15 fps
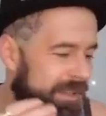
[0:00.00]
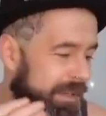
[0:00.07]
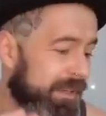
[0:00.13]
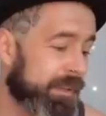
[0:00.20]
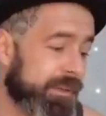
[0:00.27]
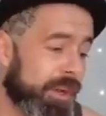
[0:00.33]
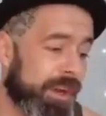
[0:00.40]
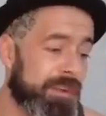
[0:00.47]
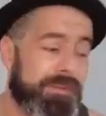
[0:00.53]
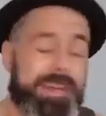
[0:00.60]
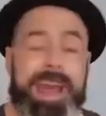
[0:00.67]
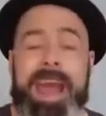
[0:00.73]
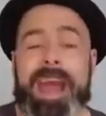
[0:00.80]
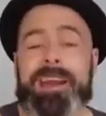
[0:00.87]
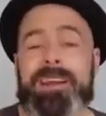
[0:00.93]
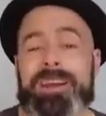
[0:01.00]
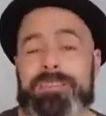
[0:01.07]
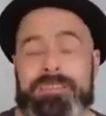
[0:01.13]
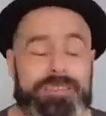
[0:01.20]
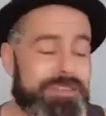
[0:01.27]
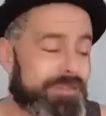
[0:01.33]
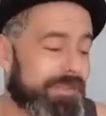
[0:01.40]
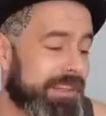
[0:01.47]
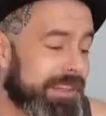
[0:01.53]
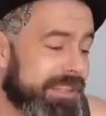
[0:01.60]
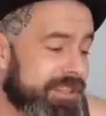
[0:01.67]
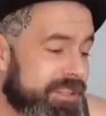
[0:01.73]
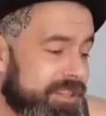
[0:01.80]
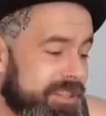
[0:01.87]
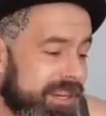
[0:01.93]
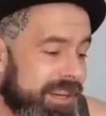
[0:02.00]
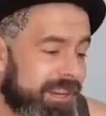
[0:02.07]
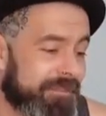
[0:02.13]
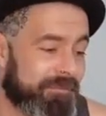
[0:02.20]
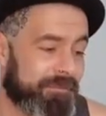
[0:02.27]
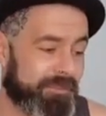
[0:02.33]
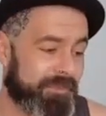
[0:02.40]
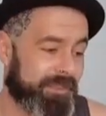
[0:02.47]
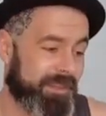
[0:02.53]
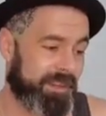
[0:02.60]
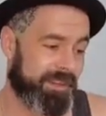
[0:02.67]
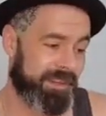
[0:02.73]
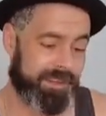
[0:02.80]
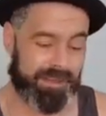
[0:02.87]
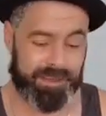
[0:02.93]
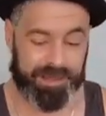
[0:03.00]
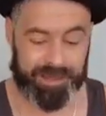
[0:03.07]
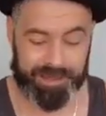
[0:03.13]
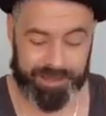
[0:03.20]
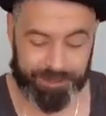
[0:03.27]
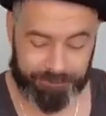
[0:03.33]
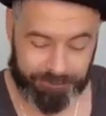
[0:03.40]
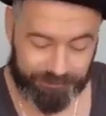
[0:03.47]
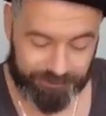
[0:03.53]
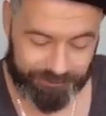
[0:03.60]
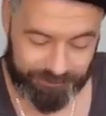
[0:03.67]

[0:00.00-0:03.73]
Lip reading: I'm not even a hangover, just feeling shit. Right,